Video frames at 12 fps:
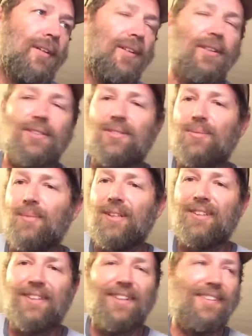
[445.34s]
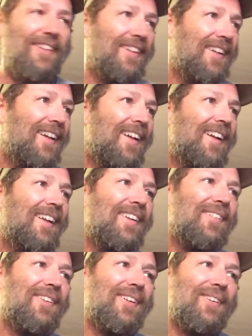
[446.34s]
I lost the melody already. And
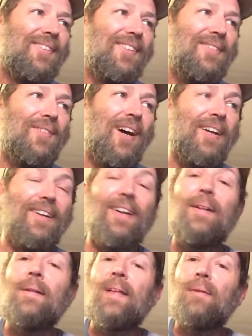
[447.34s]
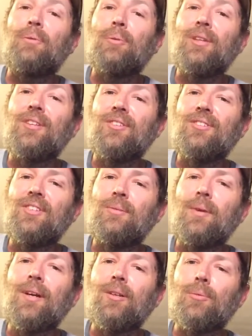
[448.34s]
then we go to D minor. And when we hit the D
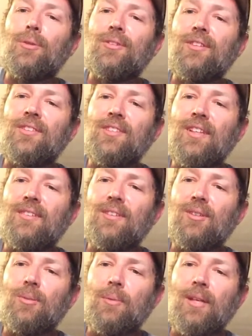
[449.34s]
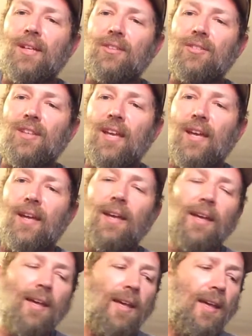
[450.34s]
minor, we're descending the bass.
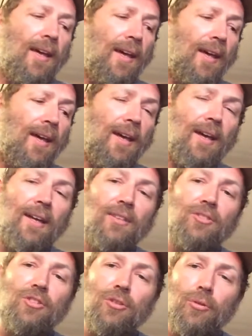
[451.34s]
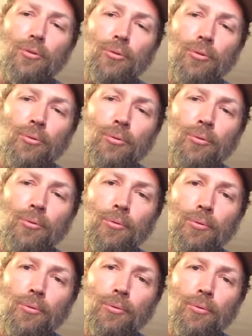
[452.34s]
Had
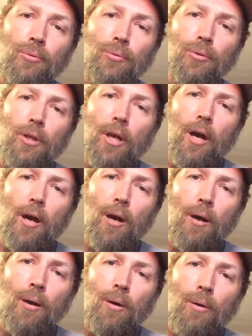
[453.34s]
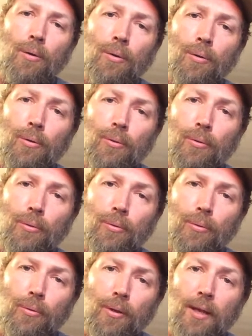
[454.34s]
to
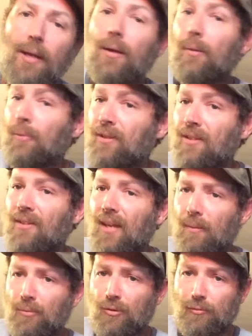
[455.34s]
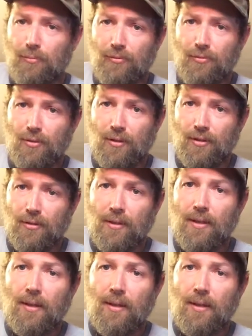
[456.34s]
go. And we did that move before.